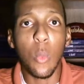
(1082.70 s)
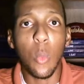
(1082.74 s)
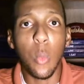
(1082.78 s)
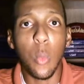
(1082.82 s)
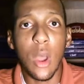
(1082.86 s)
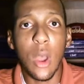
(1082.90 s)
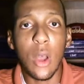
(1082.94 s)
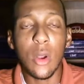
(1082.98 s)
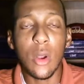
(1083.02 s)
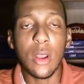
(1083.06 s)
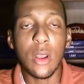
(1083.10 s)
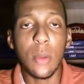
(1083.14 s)

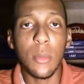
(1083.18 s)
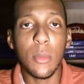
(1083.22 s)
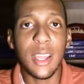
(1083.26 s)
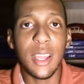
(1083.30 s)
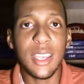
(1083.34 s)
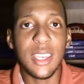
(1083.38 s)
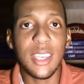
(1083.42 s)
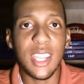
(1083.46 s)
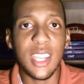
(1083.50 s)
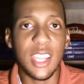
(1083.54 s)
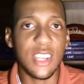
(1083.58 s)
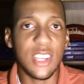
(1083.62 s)
welcome
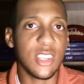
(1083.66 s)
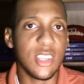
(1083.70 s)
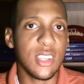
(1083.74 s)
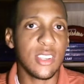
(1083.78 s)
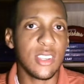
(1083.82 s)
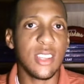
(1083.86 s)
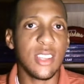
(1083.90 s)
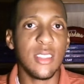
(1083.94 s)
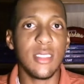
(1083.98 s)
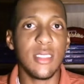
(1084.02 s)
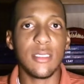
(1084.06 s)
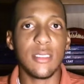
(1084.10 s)

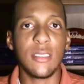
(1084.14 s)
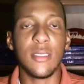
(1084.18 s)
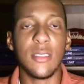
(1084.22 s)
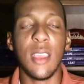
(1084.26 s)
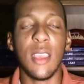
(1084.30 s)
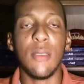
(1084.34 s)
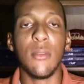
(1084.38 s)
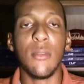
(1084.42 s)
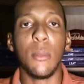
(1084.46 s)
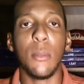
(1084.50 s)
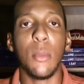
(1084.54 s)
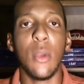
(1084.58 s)
addition to this
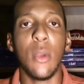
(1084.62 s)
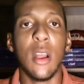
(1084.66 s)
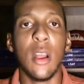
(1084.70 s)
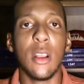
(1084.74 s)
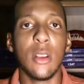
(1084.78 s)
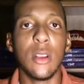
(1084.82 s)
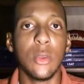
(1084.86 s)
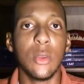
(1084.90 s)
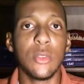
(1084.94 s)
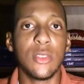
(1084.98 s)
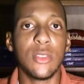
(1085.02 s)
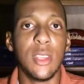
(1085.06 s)
Denver
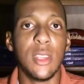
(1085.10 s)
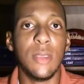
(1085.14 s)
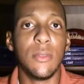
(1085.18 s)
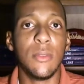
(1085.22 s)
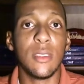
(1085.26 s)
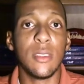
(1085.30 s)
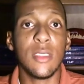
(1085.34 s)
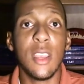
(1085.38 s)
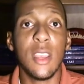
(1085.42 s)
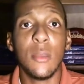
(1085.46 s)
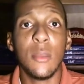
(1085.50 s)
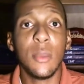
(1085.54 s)
Broncos
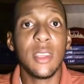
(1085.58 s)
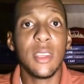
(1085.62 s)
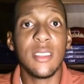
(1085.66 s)
defense,